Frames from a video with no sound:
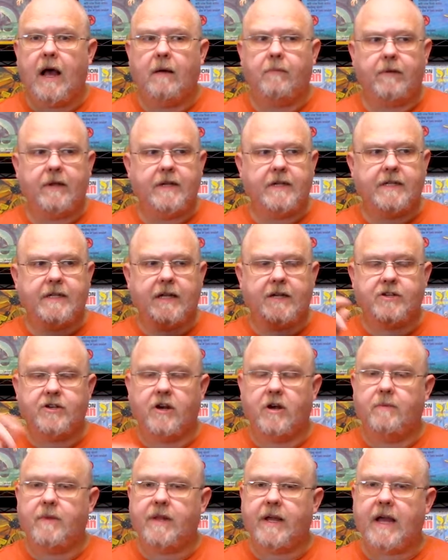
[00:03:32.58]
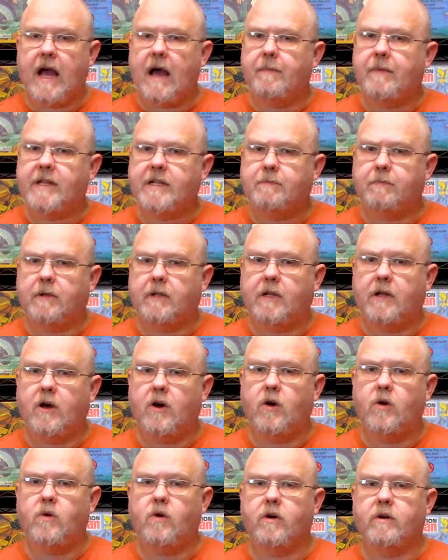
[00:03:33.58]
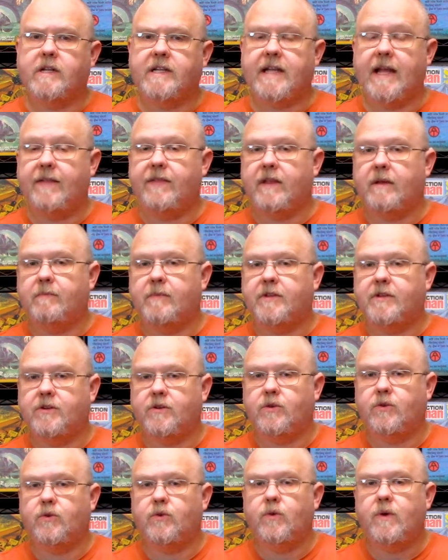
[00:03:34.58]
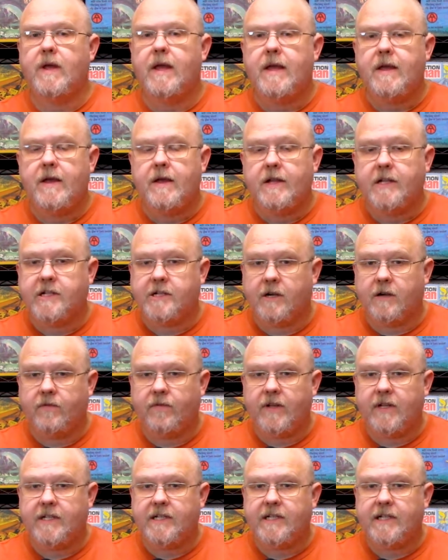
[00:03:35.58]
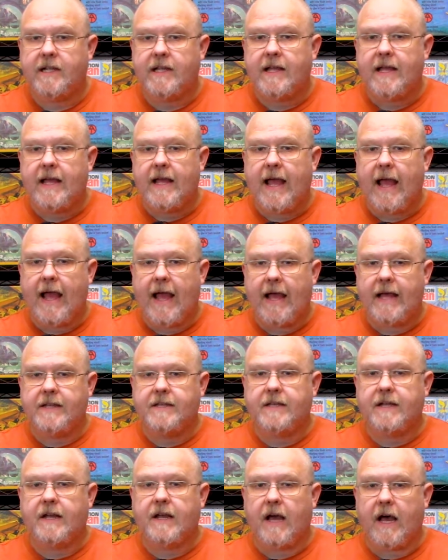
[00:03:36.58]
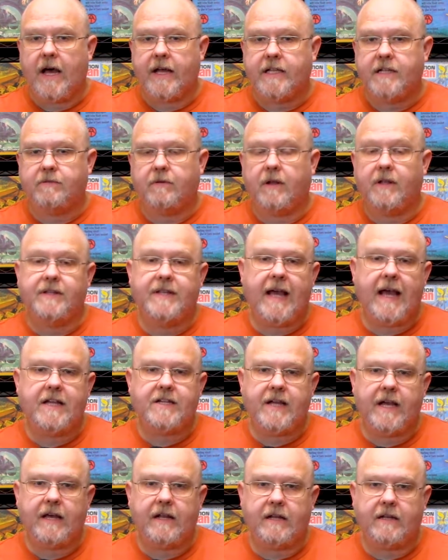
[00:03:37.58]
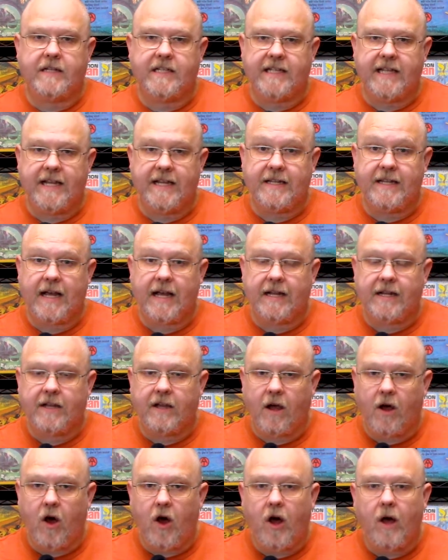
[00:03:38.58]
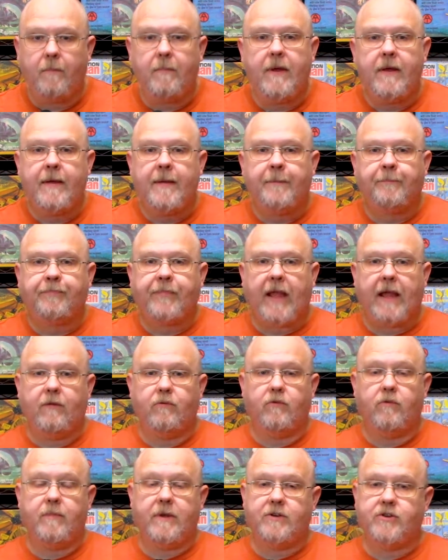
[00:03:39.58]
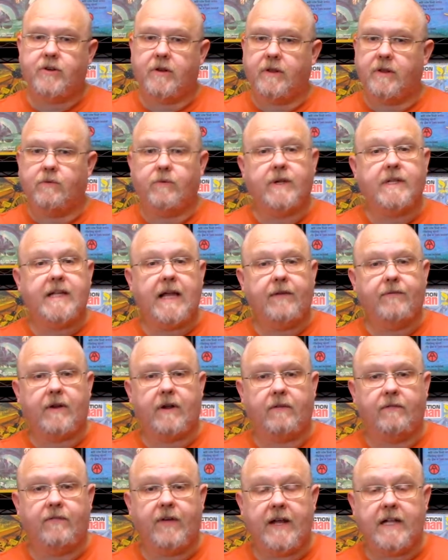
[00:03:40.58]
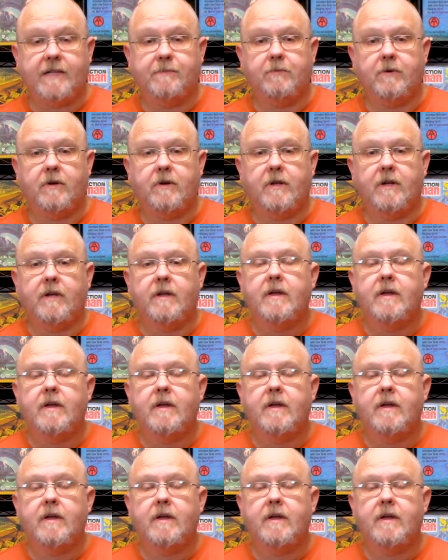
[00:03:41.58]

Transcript: Please share them in the comments below, or send them to service@cotswold-llc.com, and we'll be sure that we save it on Facebook.